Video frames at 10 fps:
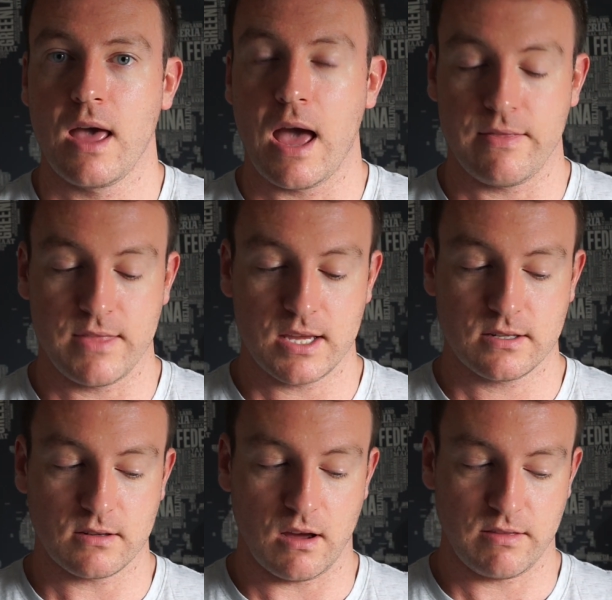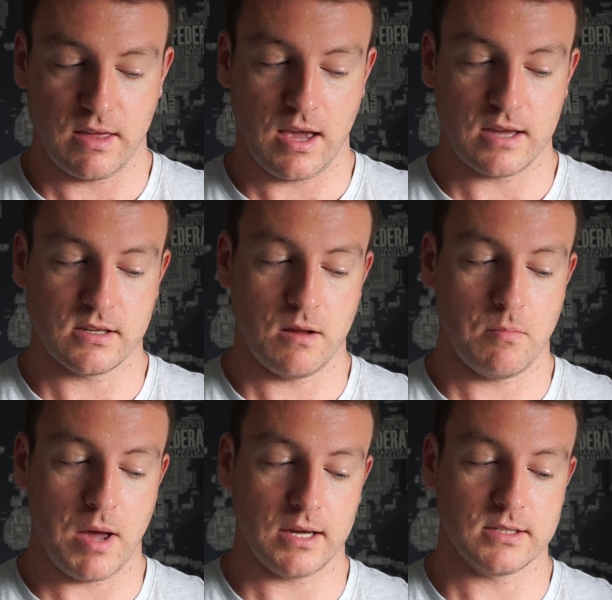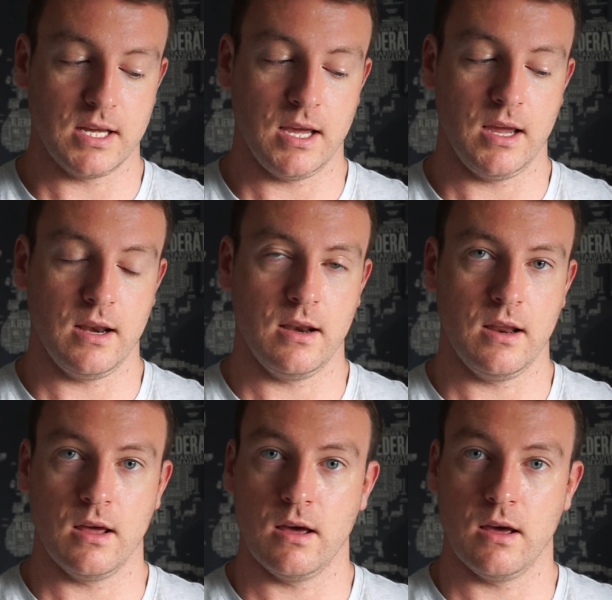and this I think has an impact in